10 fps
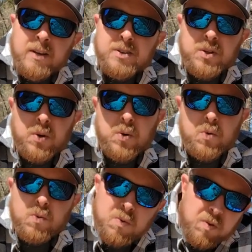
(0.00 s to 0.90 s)

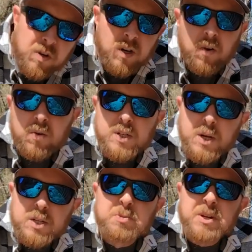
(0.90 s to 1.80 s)
So, you know,
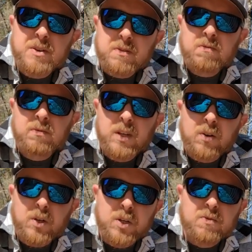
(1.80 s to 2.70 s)
it's been, you
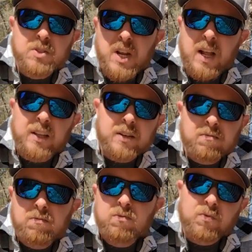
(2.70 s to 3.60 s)
know, a good solid
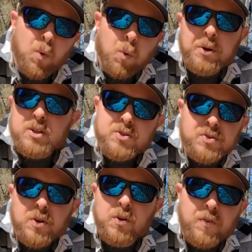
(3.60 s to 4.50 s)
4 months or
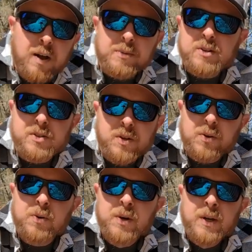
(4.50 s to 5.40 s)
so, 5 months
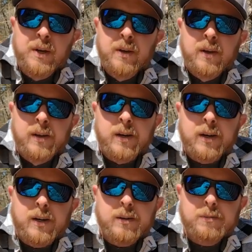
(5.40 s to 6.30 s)
or
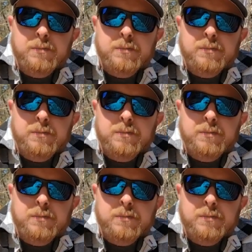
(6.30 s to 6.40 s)
so.